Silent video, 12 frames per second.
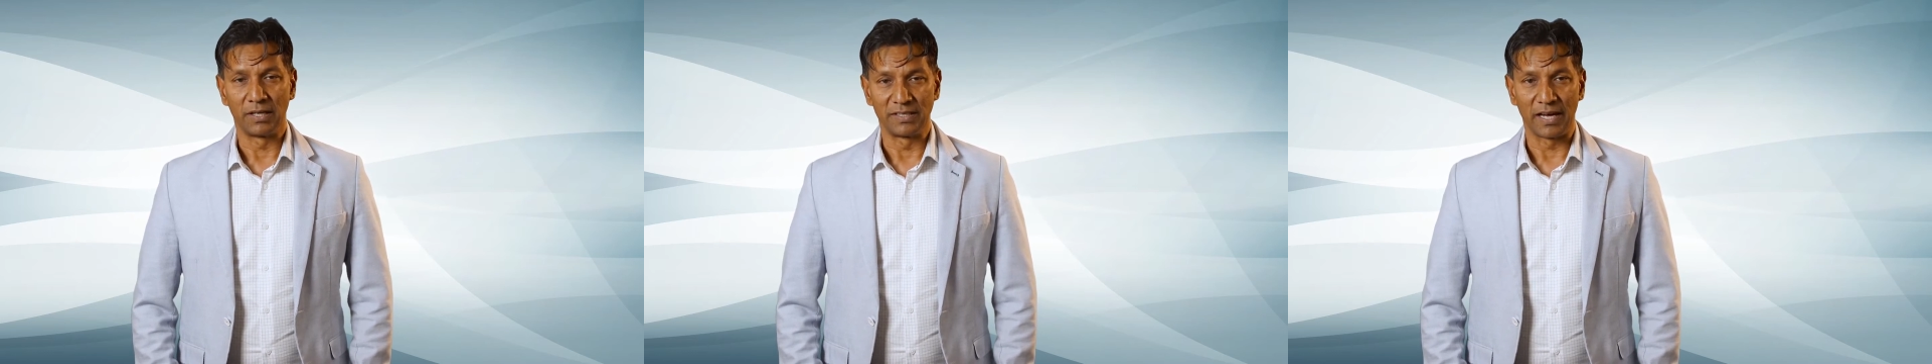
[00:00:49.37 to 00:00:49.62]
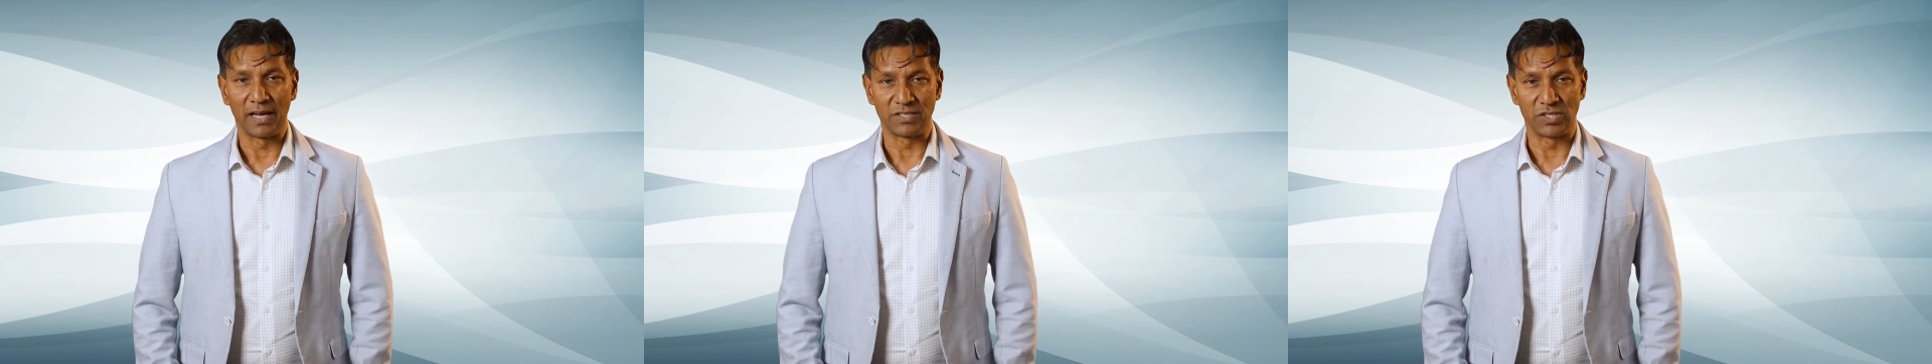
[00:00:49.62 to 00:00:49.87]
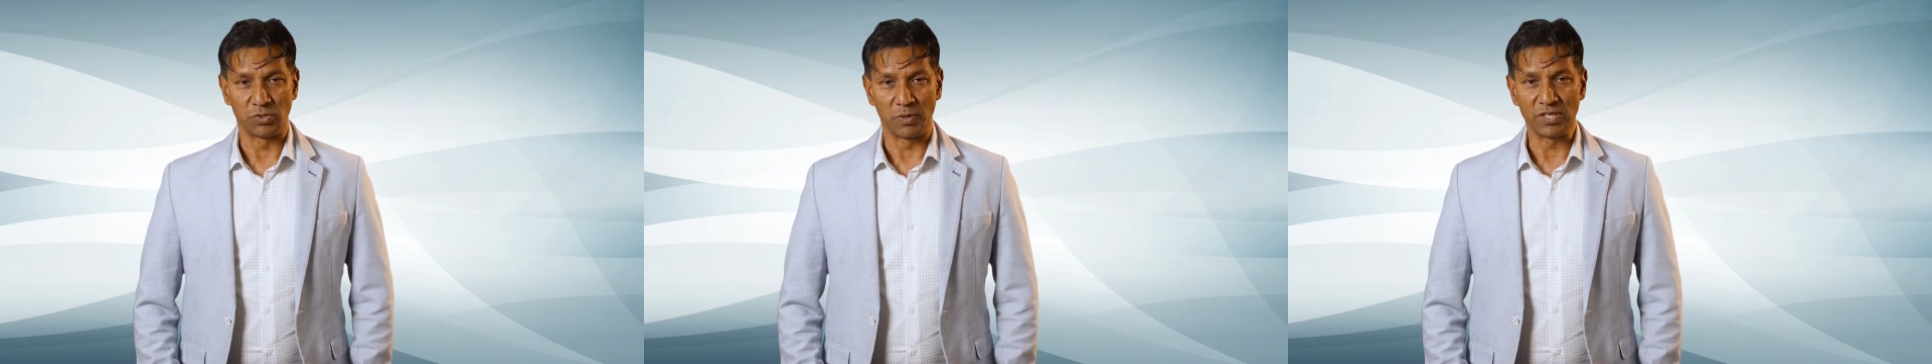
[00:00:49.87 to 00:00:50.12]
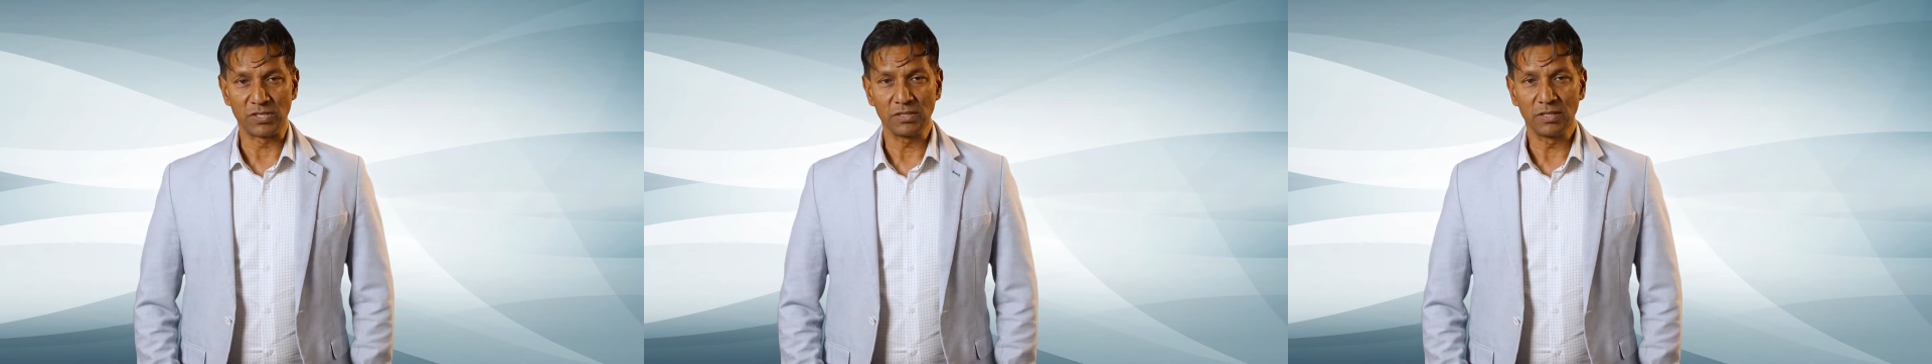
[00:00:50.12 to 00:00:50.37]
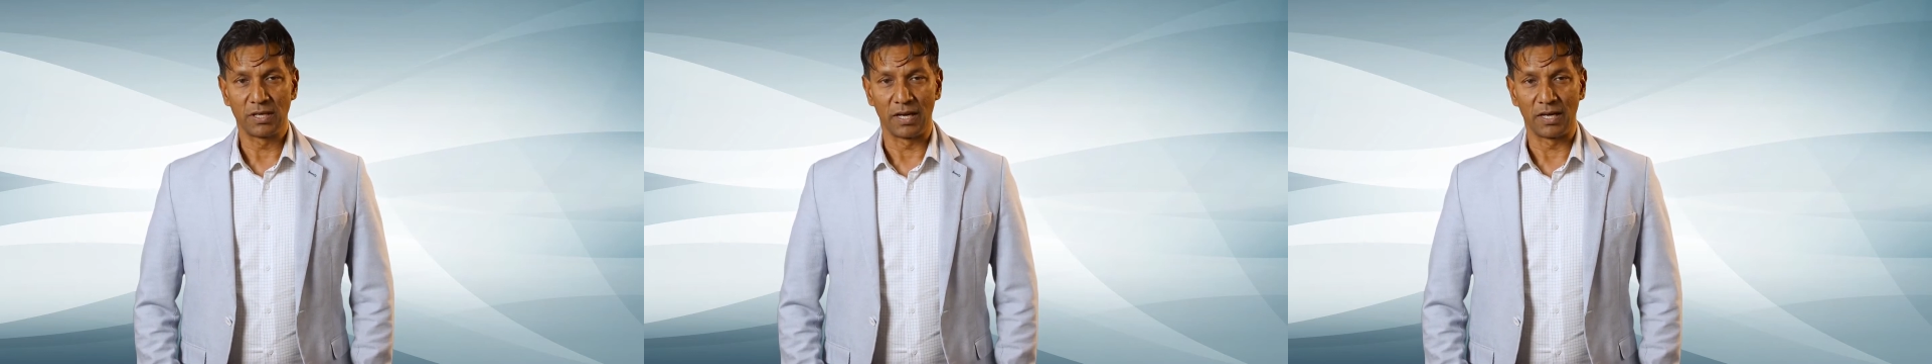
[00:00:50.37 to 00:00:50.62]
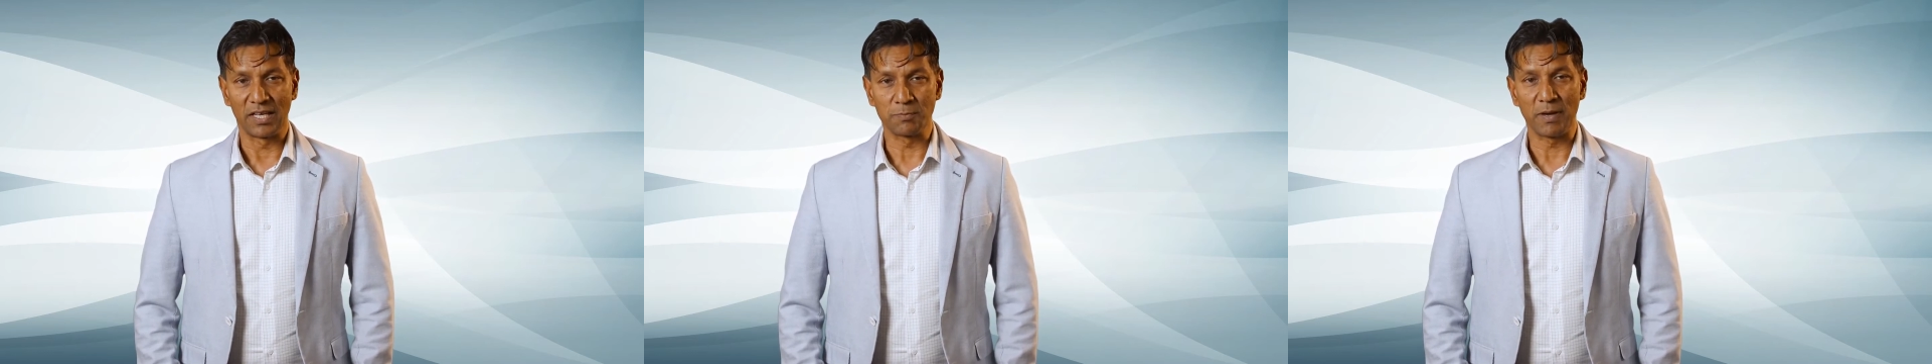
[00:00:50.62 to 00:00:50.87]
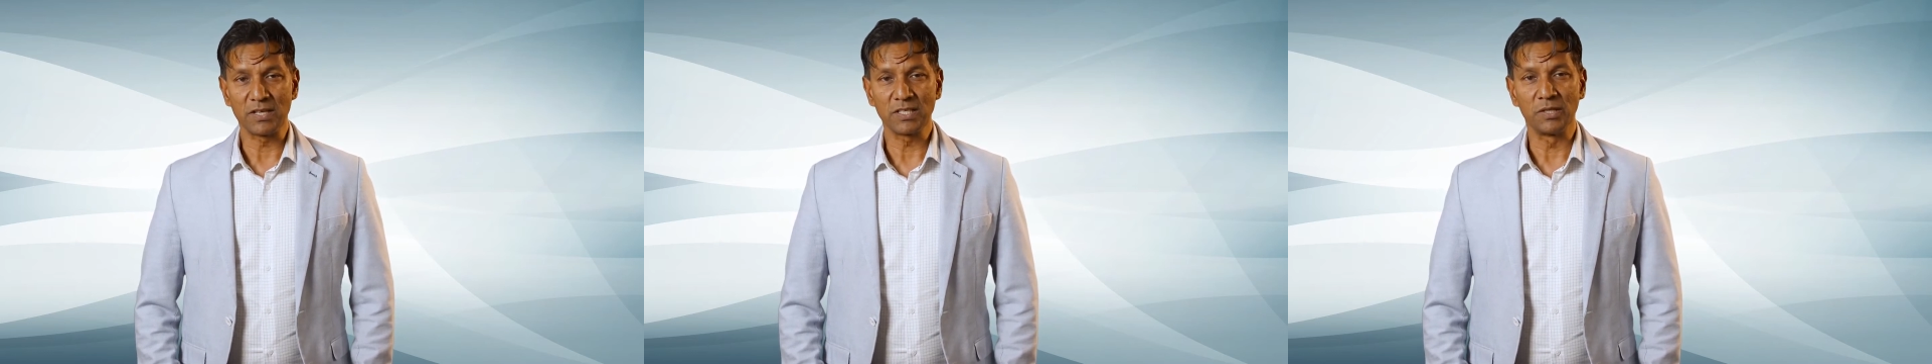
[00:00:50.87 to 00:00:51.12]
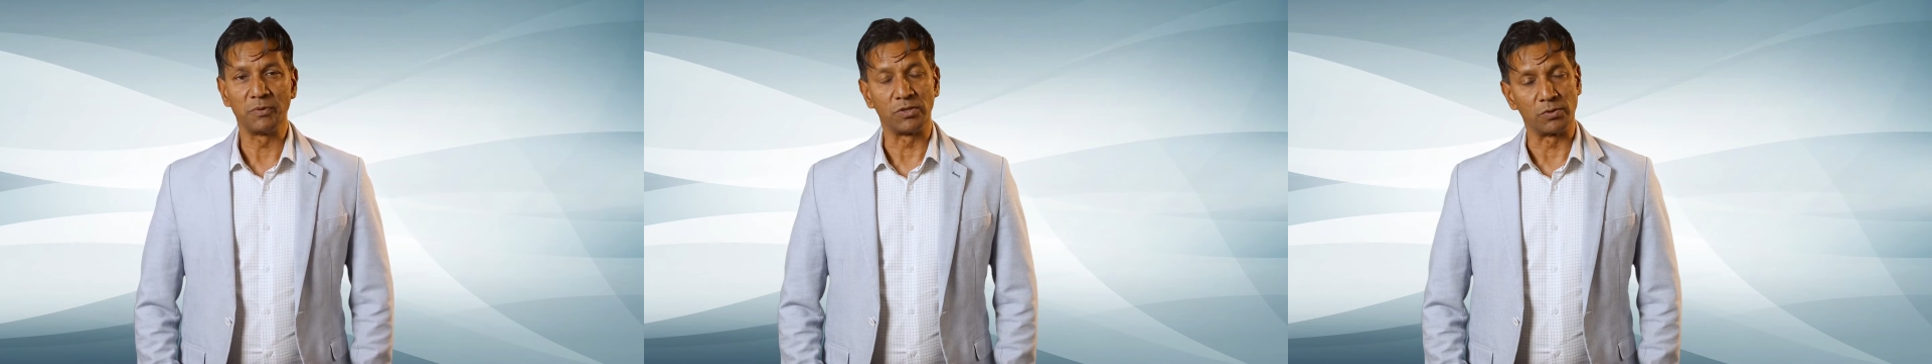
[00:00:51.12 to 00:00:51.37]
dire situation,
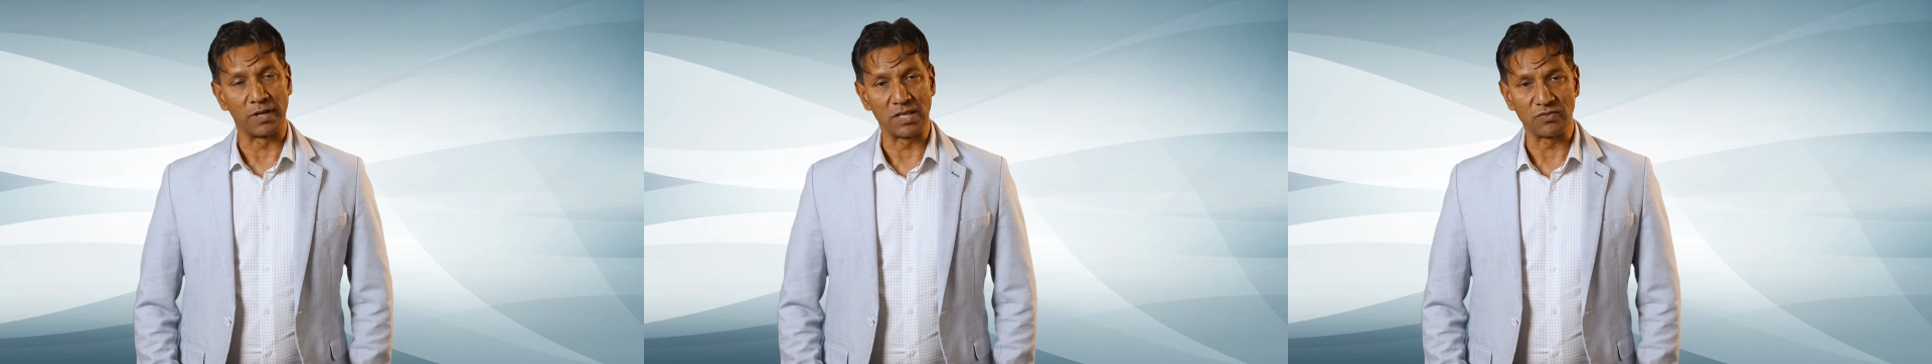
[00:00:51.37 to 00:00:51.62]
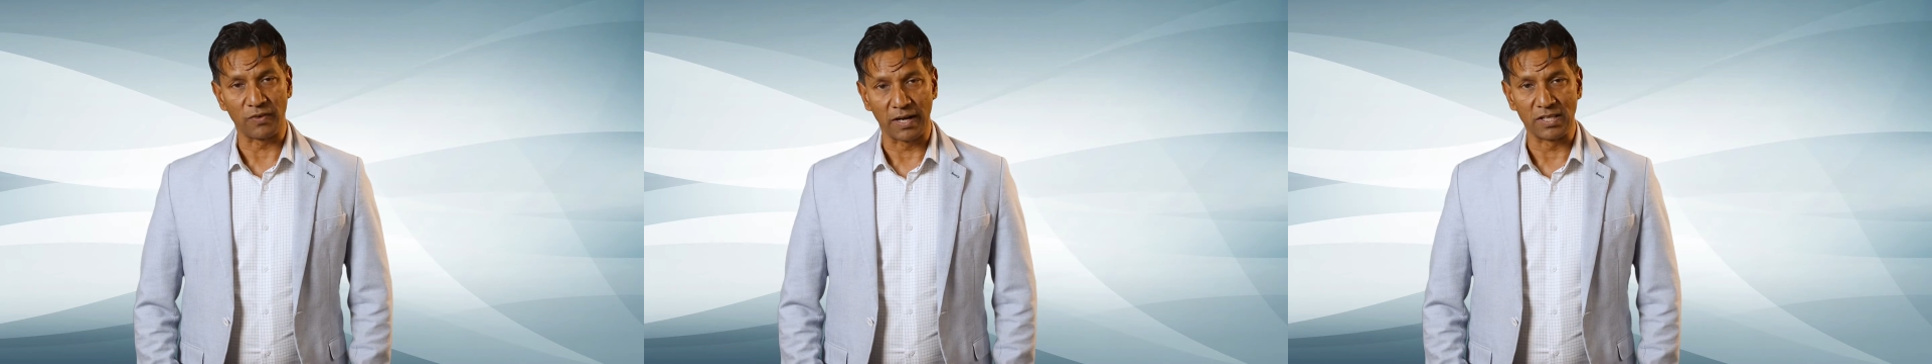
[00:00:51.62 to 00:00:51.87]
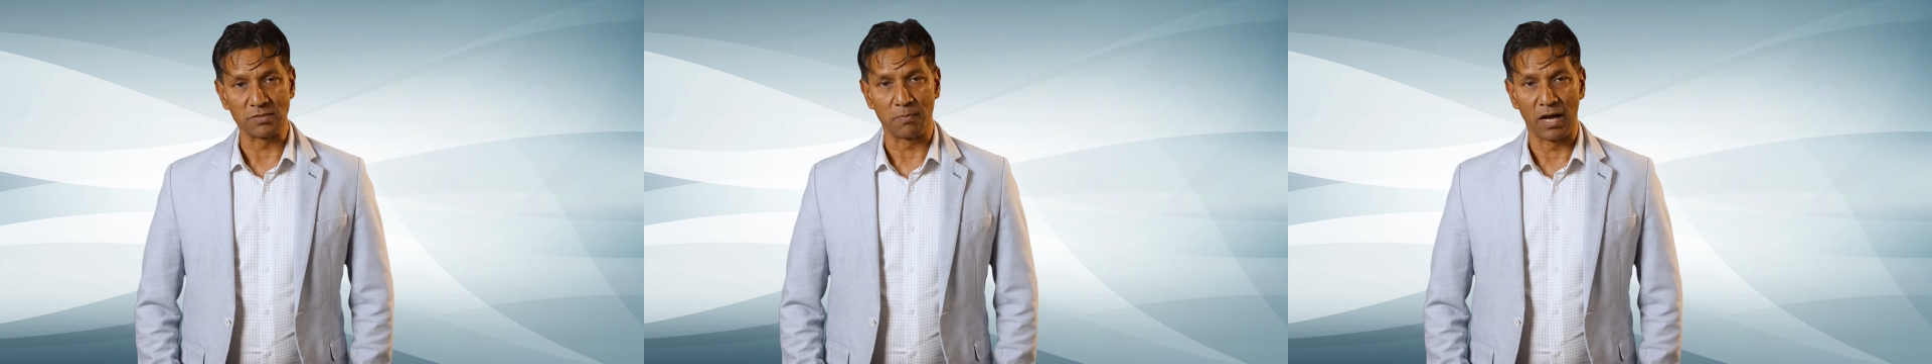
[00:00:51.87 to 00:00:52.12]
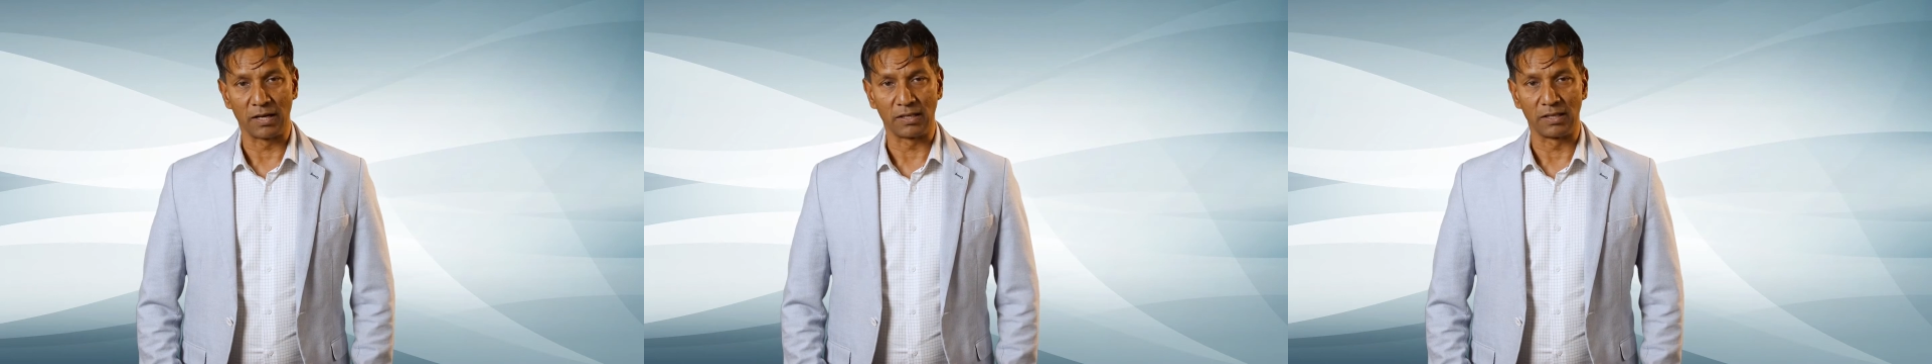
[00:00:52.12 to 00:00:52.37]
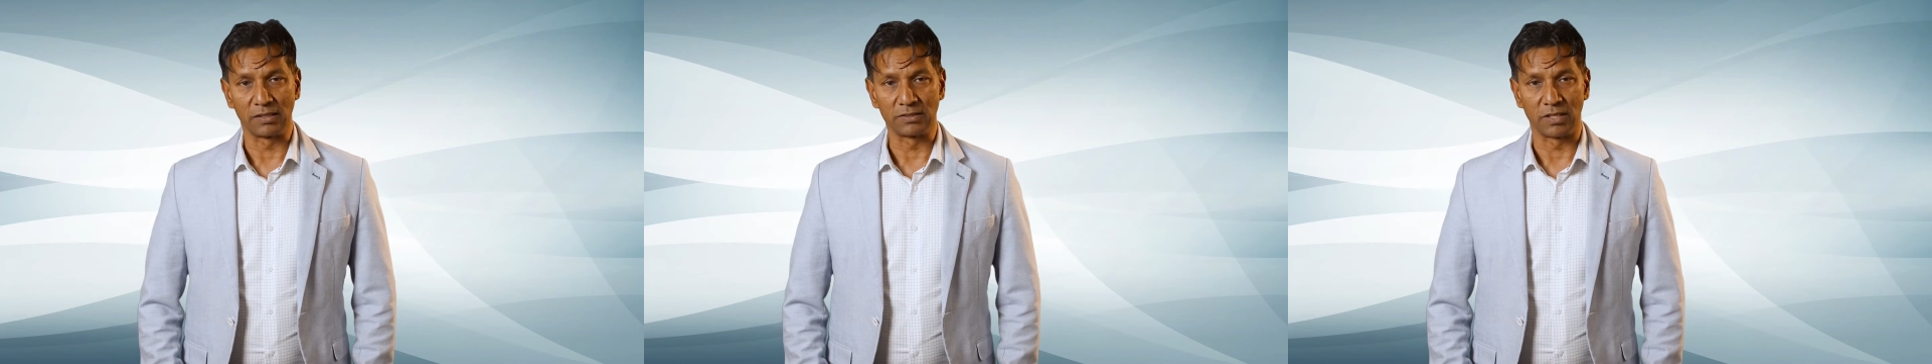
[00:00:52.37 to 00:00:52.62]
especially with today's finance market.